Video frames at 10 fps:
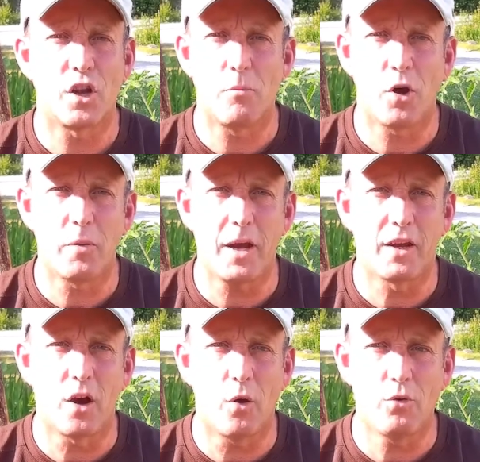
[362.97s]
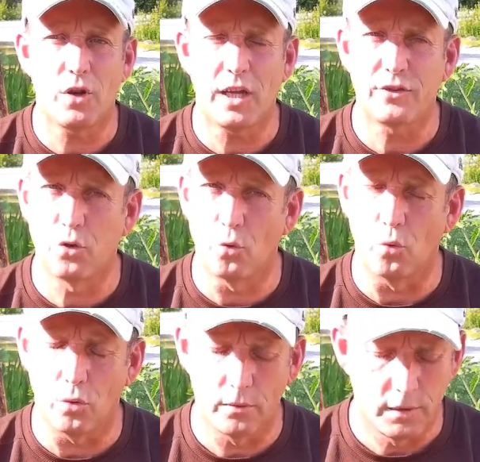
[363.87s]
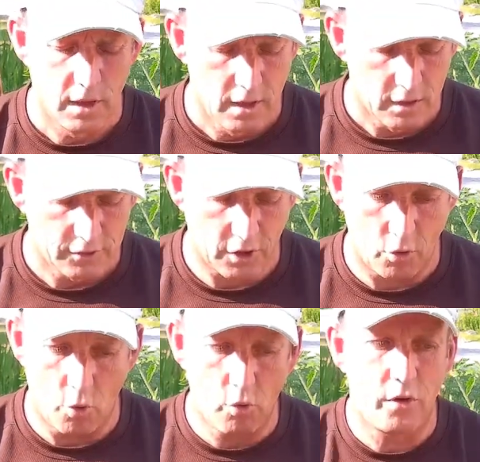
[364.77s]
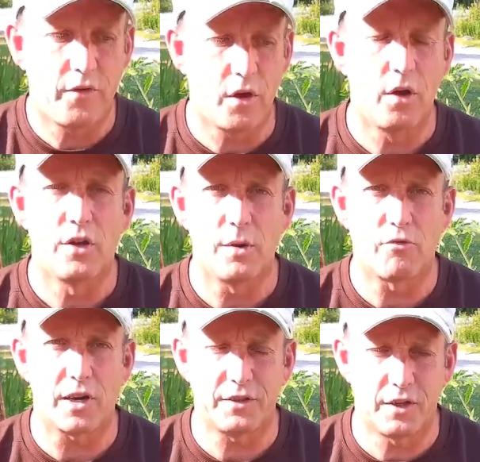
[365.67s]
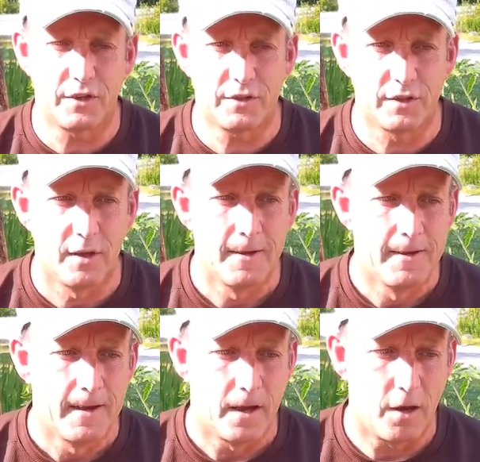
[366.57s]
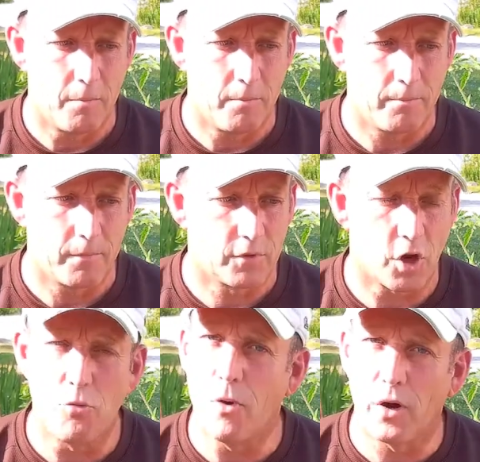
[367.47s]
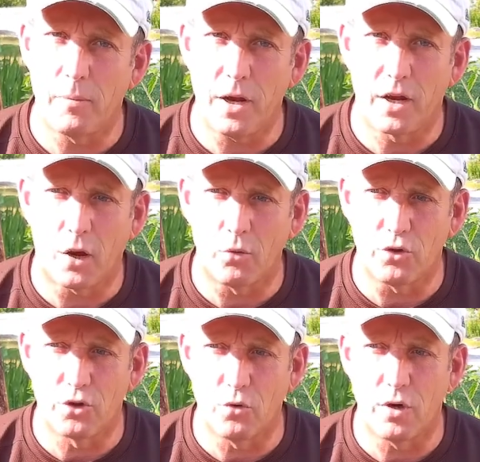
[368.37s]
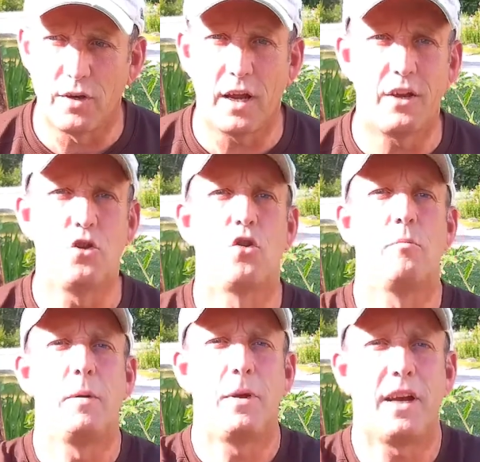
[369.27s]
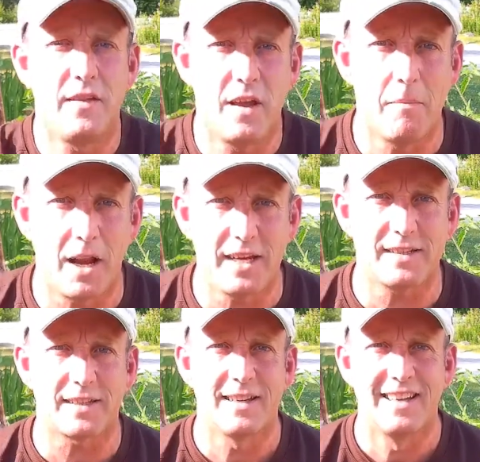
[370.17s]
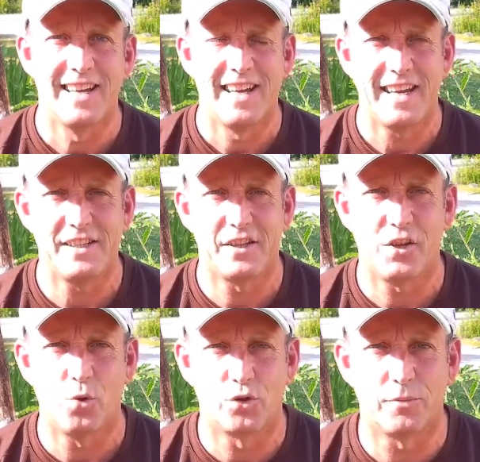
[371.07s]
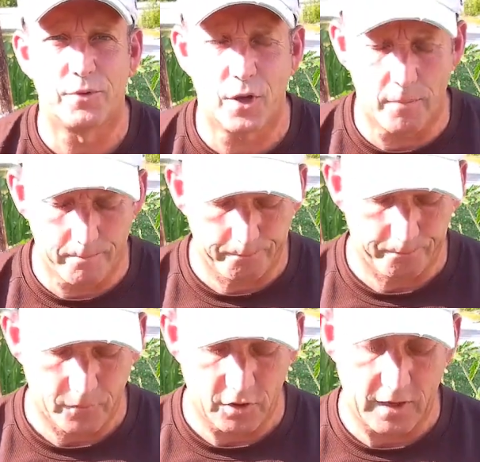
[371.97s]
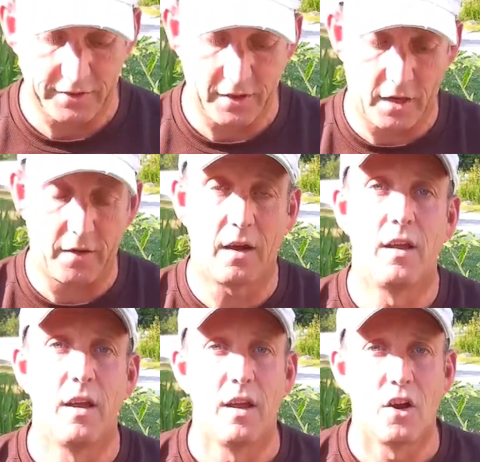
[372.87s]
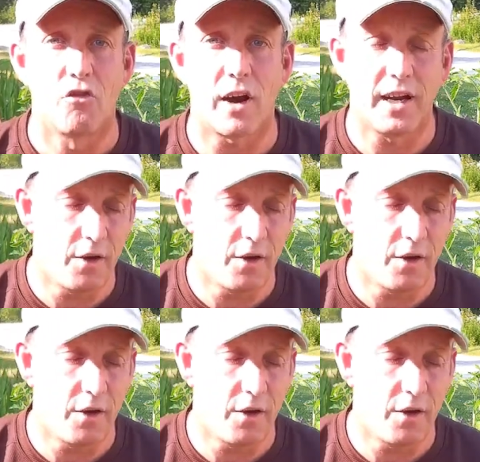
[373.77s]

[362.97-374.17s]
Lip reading: don't mind a bit of cold at all. So all of your brassicas don't mind a bit of cold at all, and you can be picking them late into the autumn time. So that's another cracking